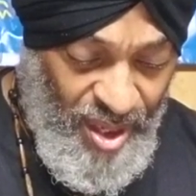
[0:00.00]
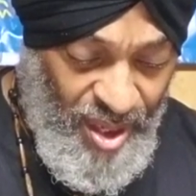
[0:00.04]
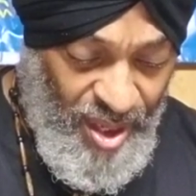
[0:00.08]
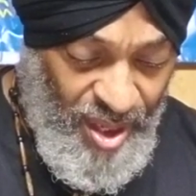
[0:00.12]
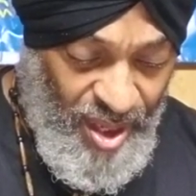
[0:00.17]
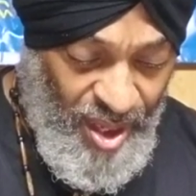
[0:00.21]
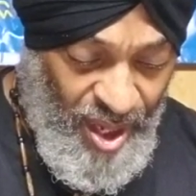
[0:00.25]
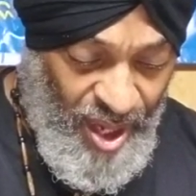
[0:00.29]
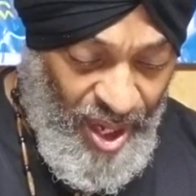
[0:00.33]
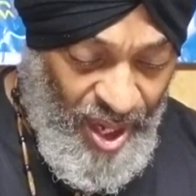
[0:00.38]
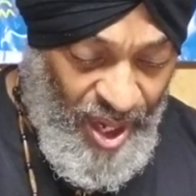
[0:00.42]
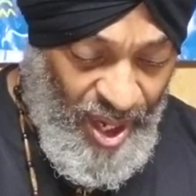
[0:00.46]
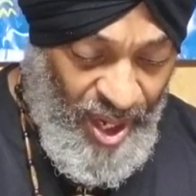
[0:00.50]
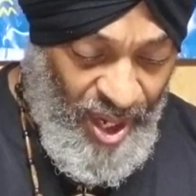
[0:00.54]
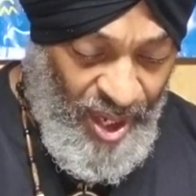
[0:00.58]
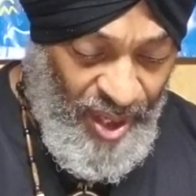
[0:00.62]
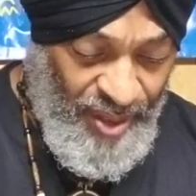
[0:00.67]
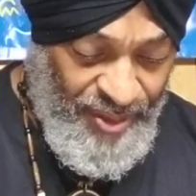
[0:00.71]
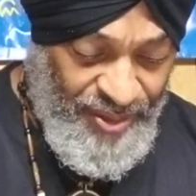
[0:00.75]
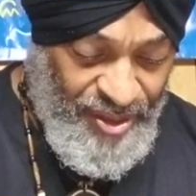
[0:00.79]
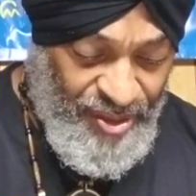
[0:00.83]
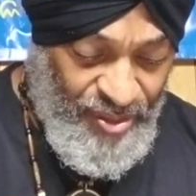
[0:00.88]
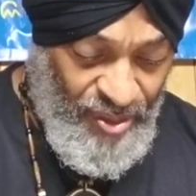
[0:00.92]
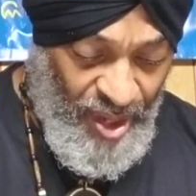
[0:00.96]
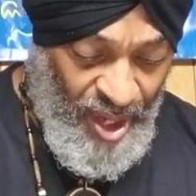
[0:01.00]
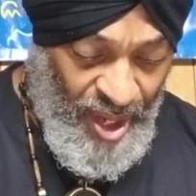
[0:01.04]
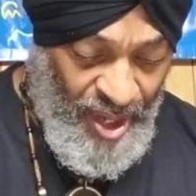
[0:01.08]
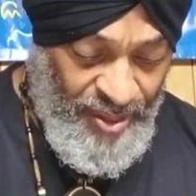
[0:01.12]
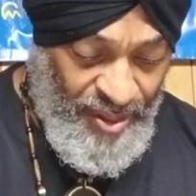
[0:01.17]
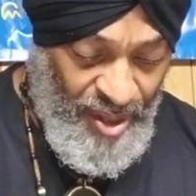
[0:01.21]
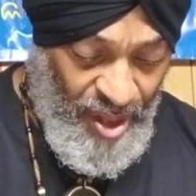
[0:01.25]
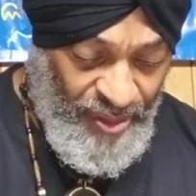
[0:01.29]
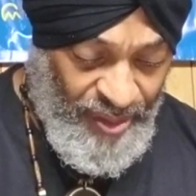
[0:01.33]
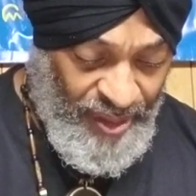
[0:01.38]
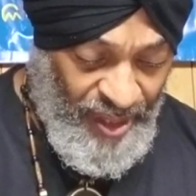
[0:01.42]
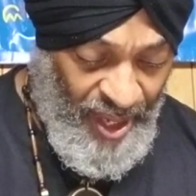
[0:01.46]
And
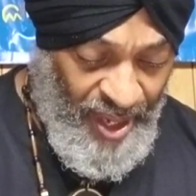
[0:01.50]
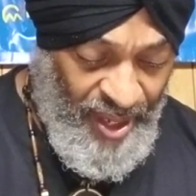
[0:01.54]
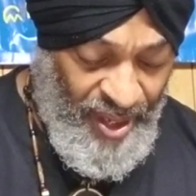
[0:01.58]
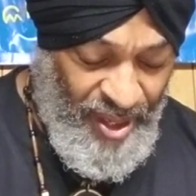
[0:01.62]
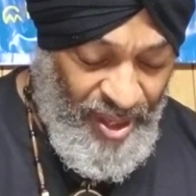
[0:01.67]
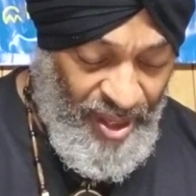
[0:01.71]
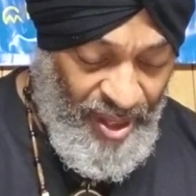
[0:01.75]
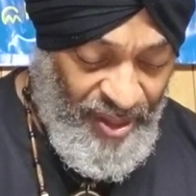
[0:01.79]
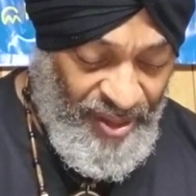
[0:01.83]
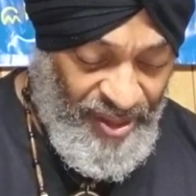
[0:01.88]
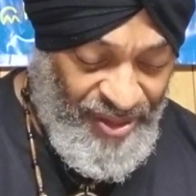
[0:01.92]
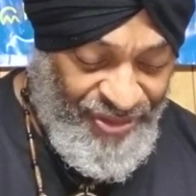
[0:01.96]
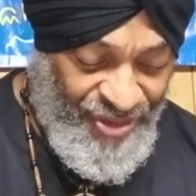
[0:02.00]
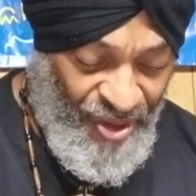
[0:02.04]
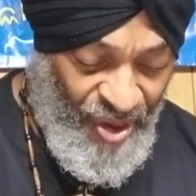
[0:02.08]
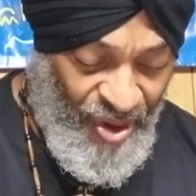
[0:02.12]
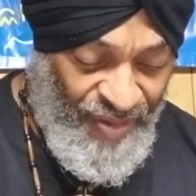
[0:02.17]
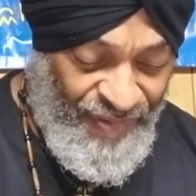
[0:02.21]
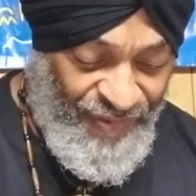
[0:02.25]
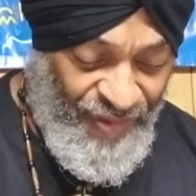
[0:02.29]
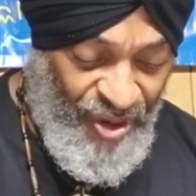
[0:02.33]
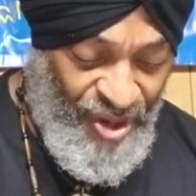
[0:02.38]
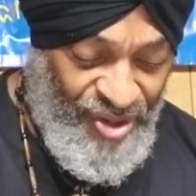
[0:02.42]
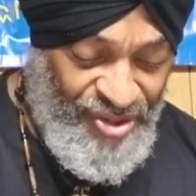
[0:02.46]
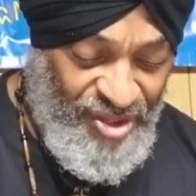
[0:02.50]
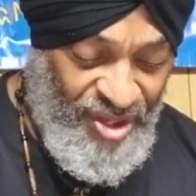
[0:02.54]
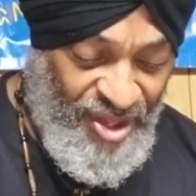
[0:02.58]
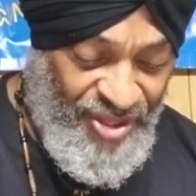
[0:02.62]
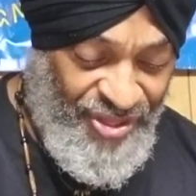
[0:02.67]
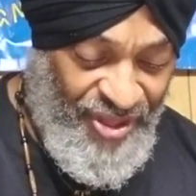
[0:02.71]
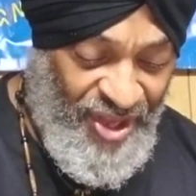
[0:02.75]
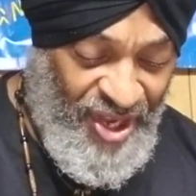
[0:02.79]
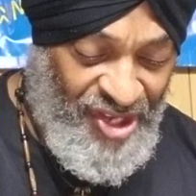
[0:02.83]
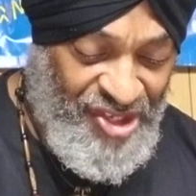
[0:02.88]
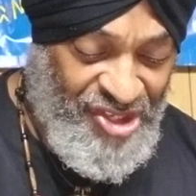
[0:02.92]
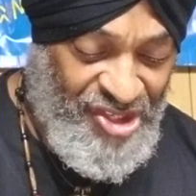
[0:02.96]
the third verse,
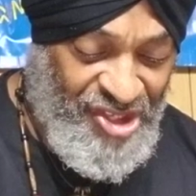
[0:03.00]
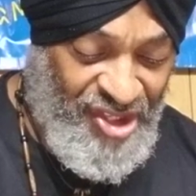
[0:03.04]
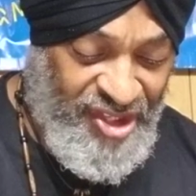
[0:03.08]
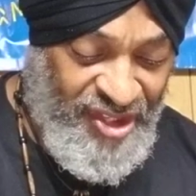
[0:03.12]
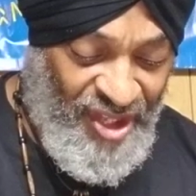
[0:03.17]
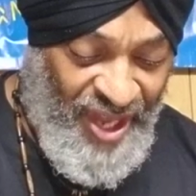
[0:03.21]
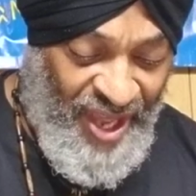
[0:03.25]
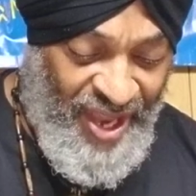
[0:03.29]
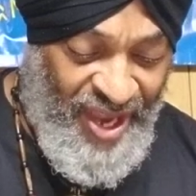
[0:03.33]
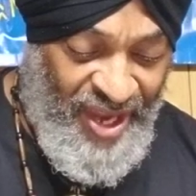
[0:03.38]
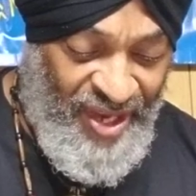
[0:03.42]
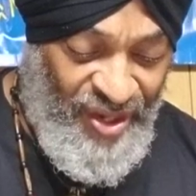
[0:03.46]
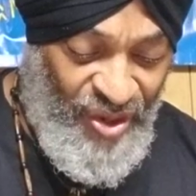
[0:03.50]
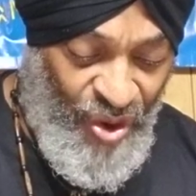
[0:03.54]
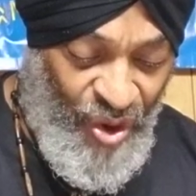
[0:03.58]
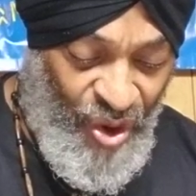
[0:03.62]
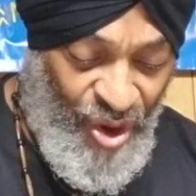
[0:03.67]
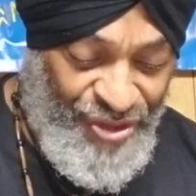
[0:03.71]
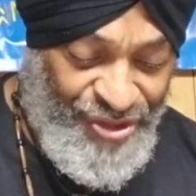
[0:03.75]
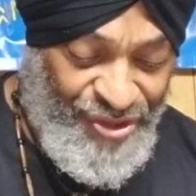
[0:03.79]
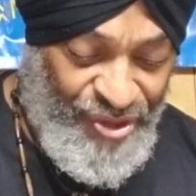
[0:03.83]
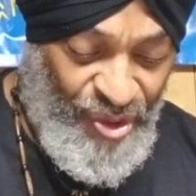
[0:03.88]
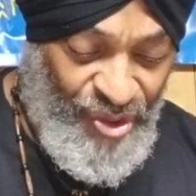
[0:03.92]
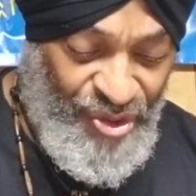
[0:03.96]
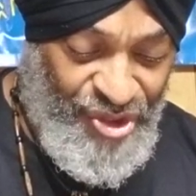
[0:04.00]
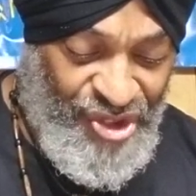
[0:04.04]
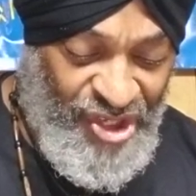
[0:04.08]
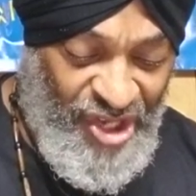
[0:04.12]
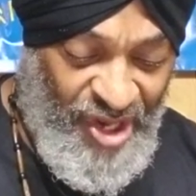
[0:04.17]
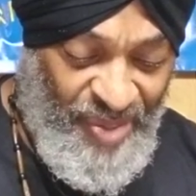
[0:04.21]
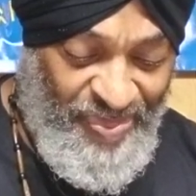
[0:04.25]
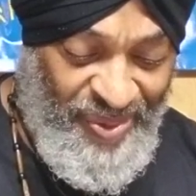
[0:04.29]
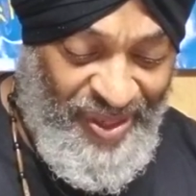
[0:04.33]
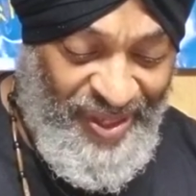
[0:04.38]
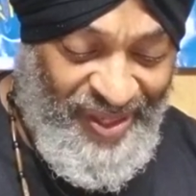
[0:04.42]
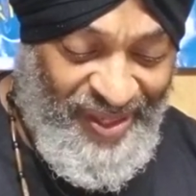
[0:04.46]
their slain also
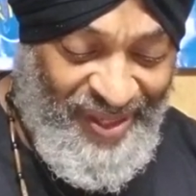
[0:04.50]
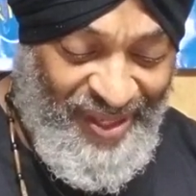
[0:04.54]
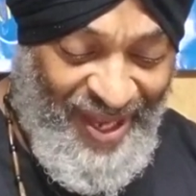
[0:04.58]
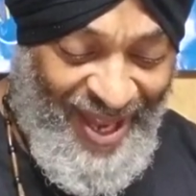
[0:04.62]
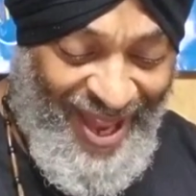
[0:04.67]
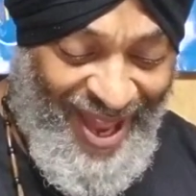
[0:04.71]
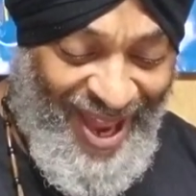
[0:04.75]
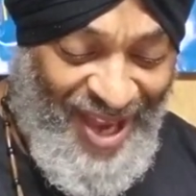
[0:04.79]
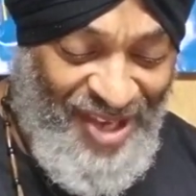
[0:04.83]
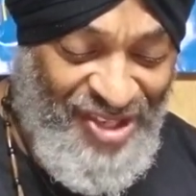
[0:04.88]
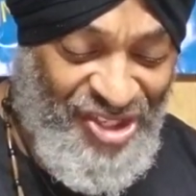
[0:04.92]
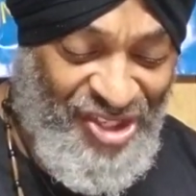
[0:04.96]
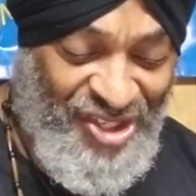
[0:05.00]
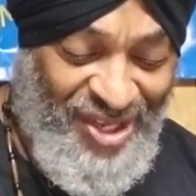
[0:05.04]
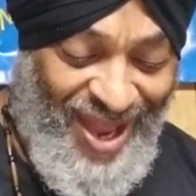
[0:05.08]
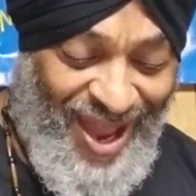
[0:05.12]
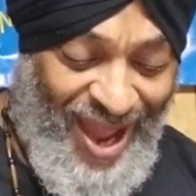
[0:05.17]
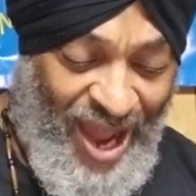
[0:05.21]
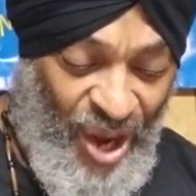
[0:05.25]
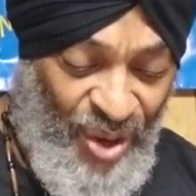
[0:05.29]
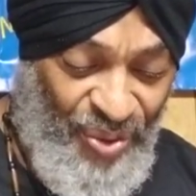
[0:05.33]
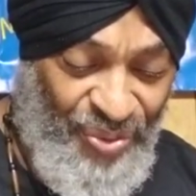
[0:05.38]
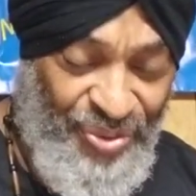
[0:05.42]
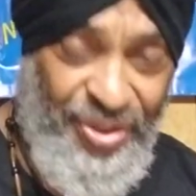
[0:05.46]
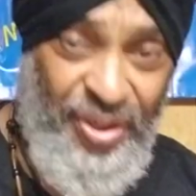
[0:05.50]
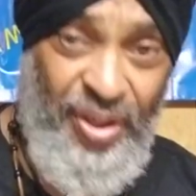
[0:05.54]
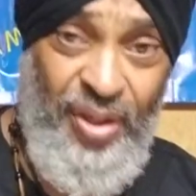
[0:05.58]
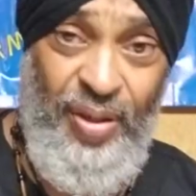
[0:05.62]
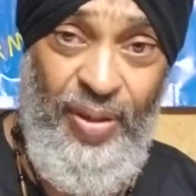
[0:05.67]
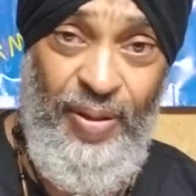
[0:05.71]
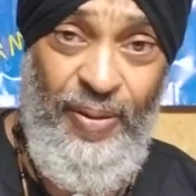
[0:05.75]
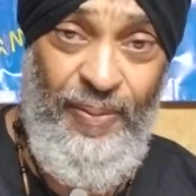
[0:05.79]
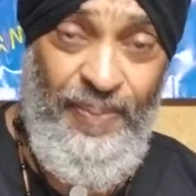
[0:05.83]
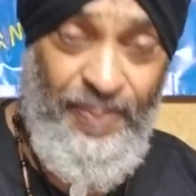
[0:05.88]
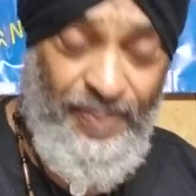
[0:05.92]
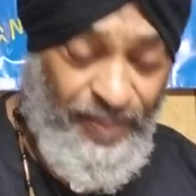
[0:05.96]
shall be cast out,
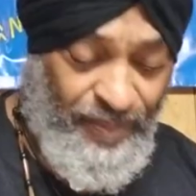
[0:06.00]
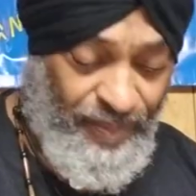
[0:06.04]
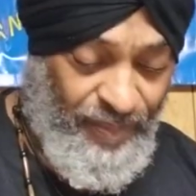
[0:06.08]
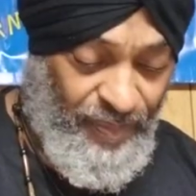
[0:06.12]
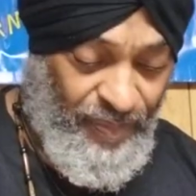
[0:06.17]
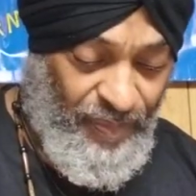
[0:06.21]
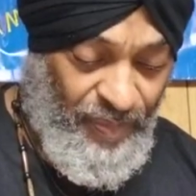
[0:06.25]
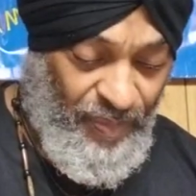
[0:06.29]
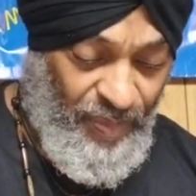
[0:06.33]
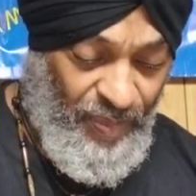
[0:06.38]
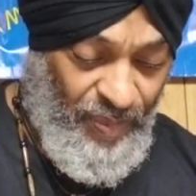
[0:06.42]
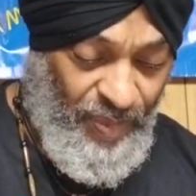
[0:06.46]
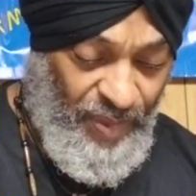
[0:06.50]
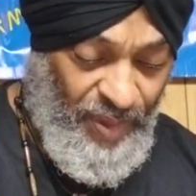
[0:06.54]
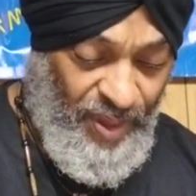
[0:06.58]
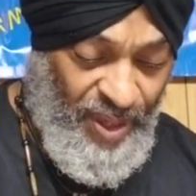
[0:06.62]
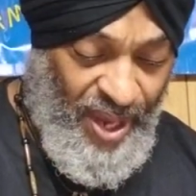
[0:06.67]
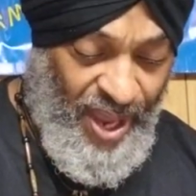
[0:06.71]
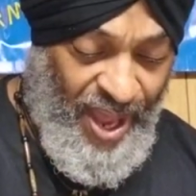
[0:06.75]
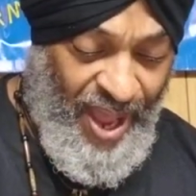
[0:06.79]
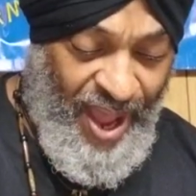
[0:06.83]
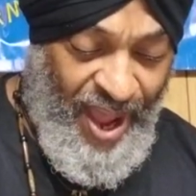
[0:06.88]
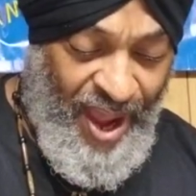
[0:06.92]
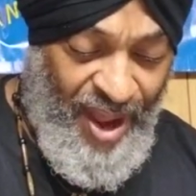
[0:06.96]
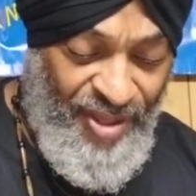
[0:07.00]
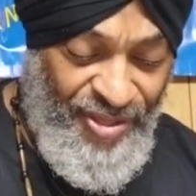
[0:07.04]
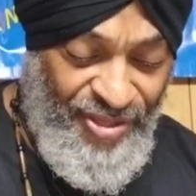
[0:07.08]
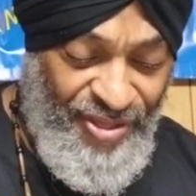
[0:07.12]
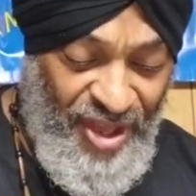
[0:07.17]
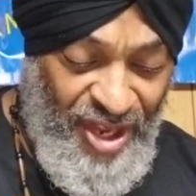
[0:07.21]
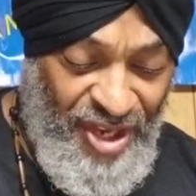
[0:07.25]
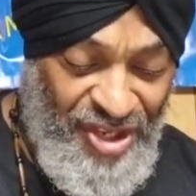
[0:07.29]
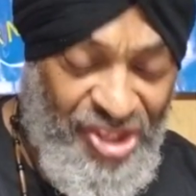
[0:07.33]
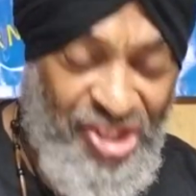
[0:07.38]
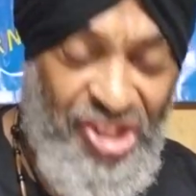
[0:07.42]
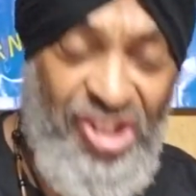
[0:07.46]
and
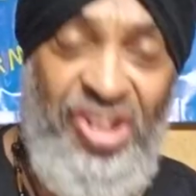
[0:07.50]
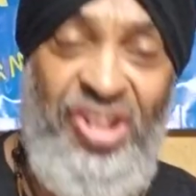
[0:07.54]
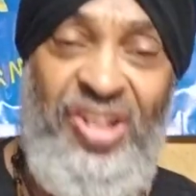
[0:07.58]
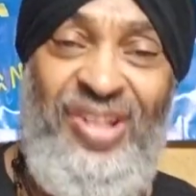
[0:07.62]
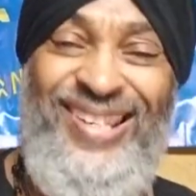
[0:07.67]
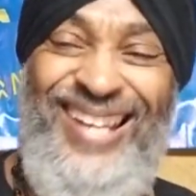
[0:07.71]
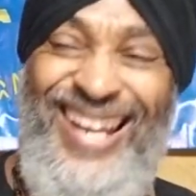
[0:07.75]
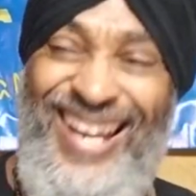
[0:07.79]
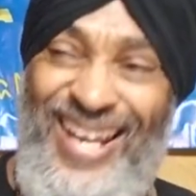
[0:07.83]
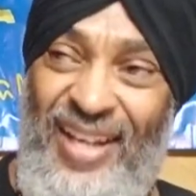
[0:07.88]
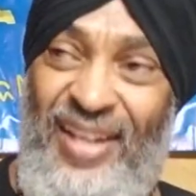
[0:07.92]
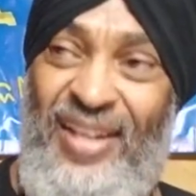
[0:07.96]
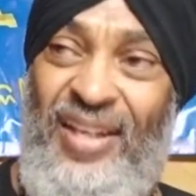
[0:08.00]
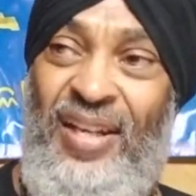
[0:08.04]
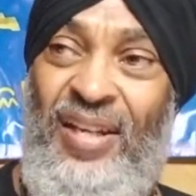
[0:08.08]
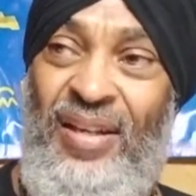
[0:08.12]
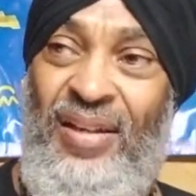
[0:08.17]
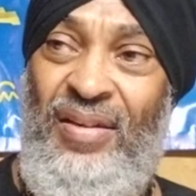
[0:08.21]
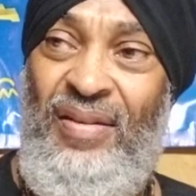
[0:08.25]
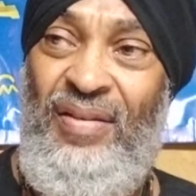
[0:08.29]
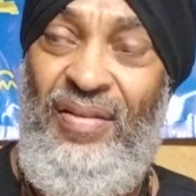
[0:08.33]
their stink